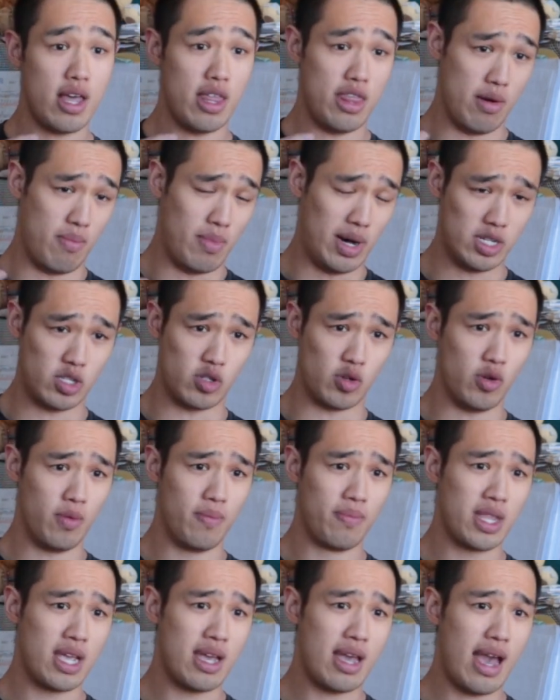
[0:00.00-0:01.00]
the muscle,
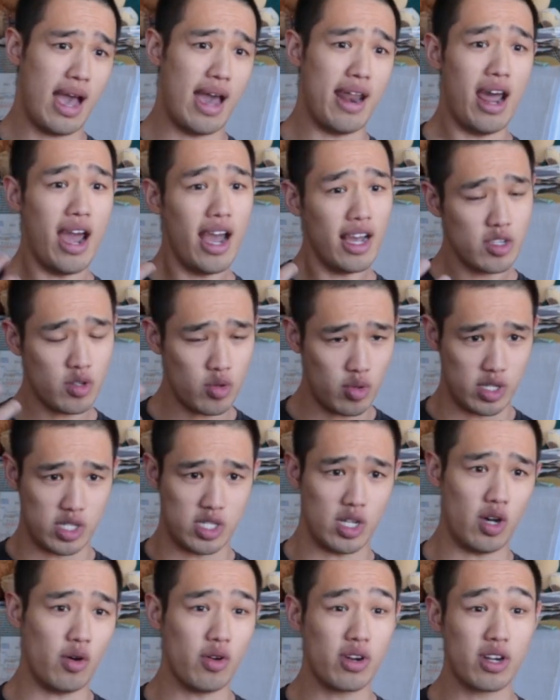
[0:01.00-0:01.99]
and as a
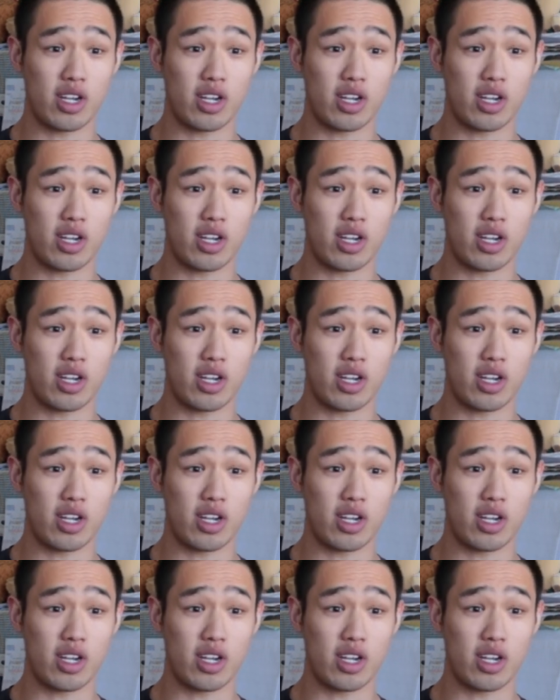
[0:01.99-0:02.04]
result,